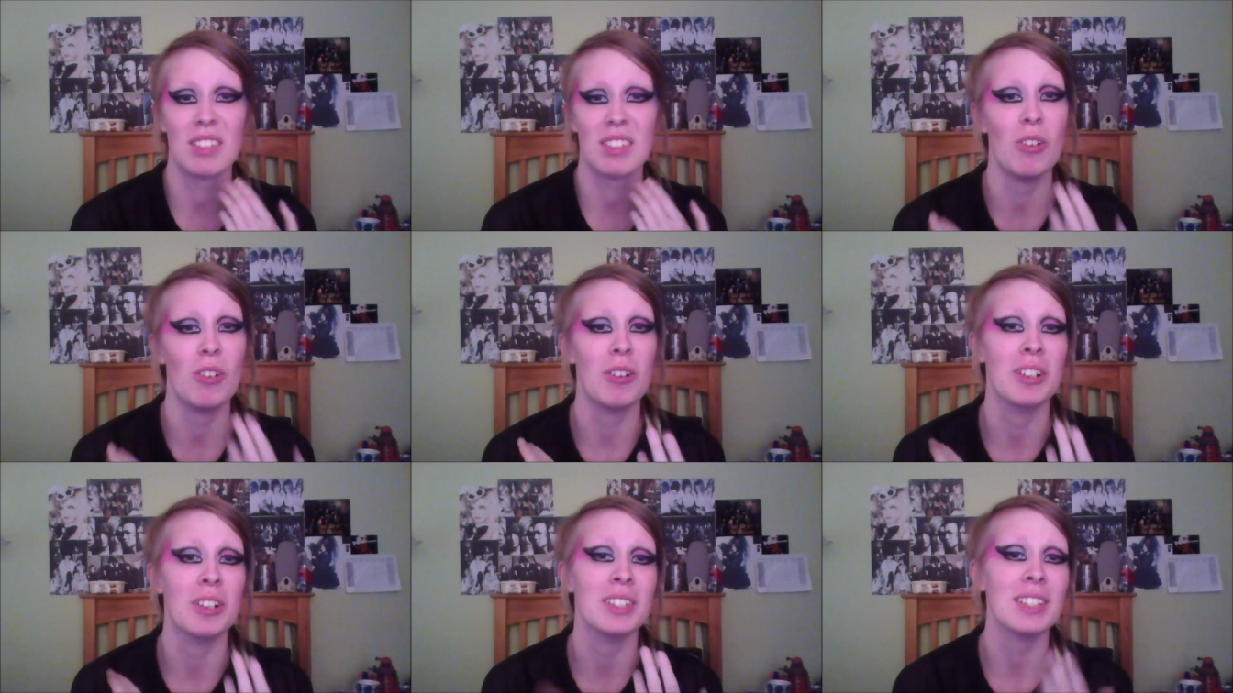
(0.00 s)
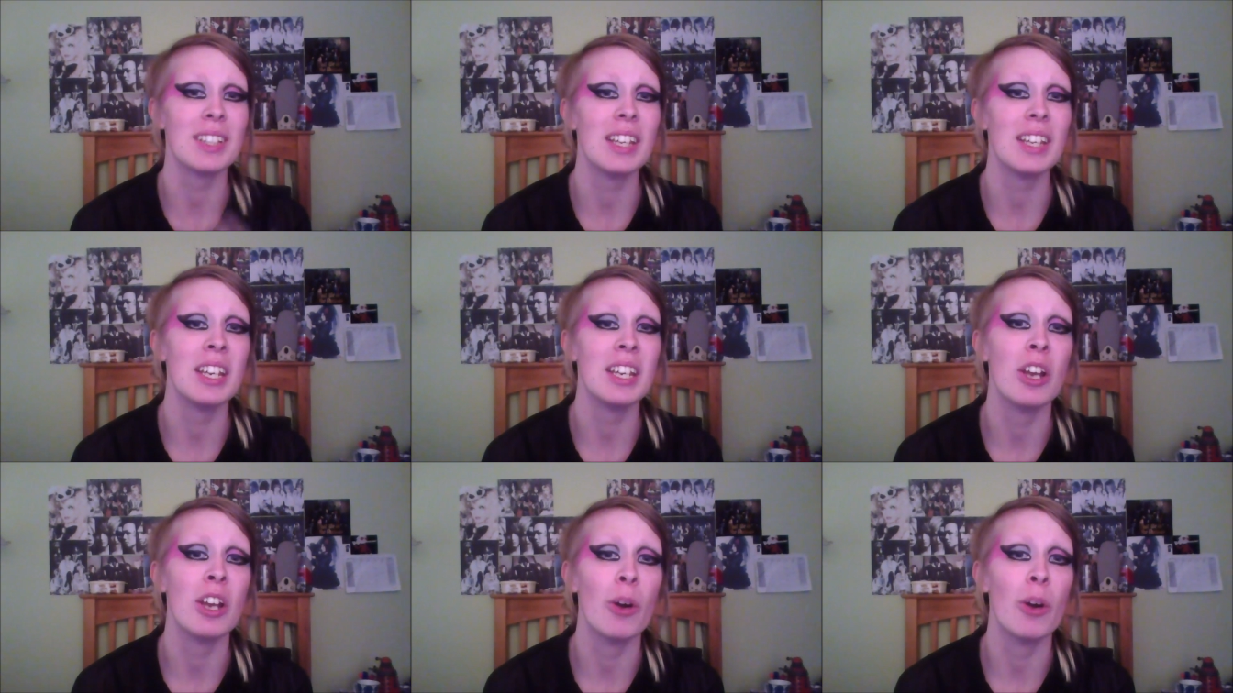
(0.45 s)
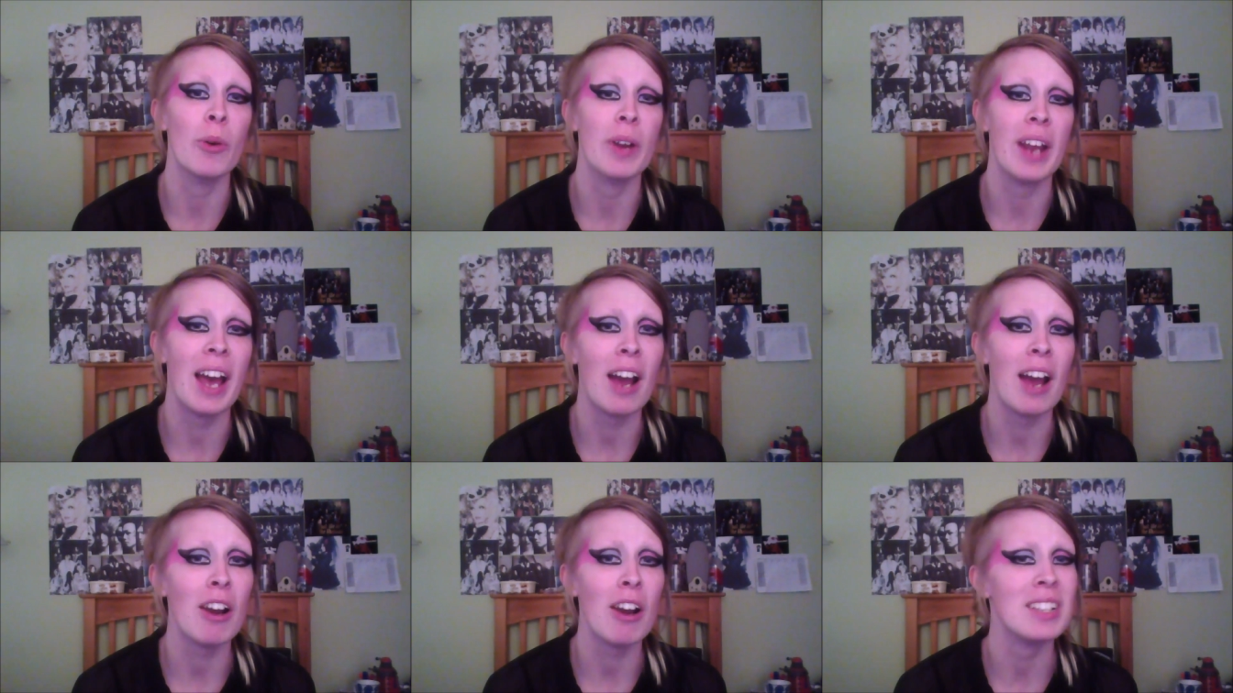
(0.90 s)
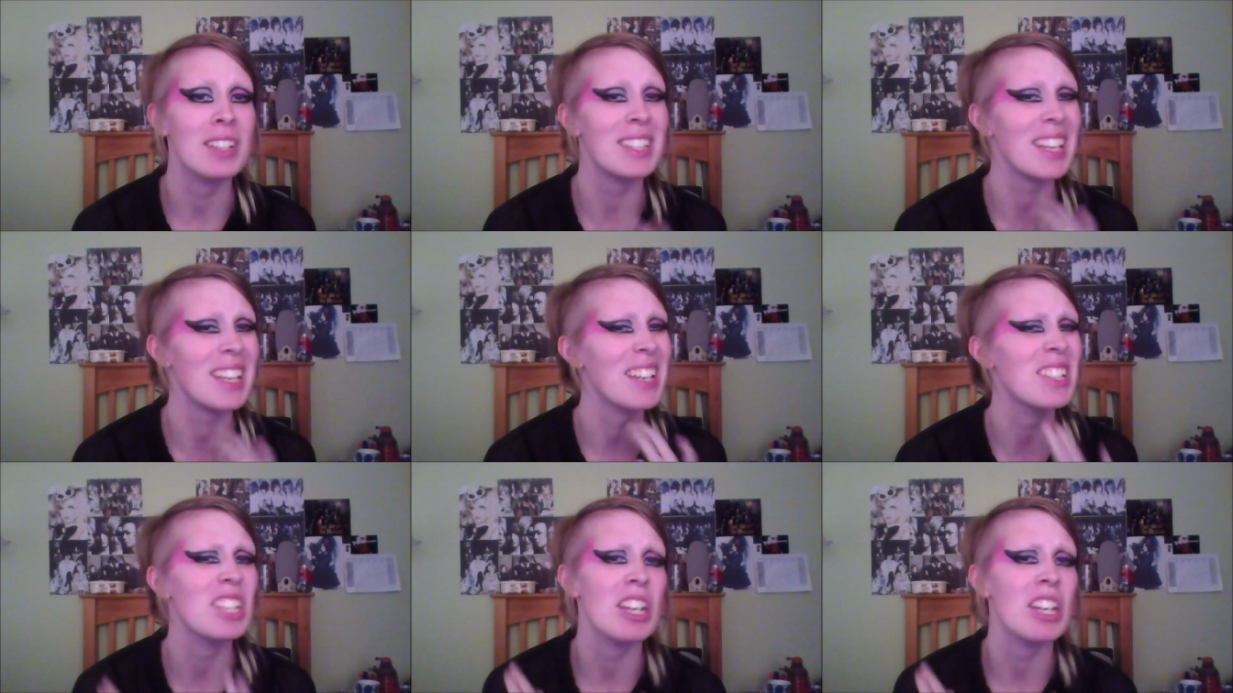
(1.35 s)
honestly, going out, it's
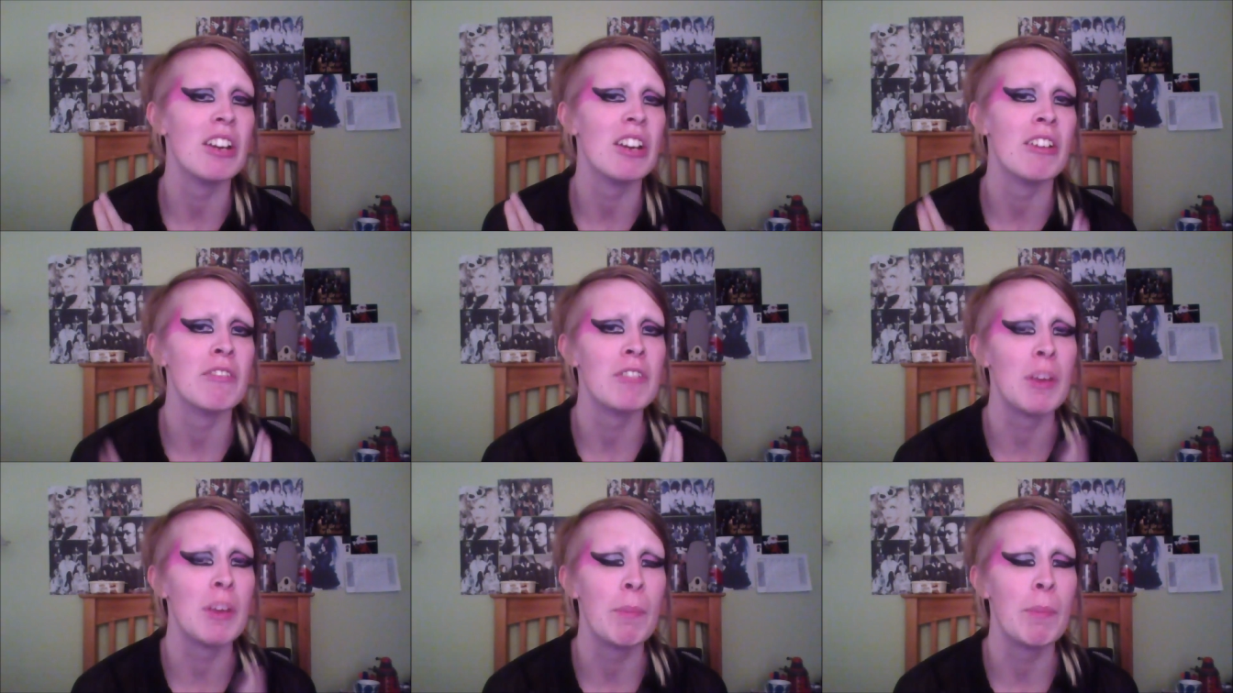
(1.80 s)
easier if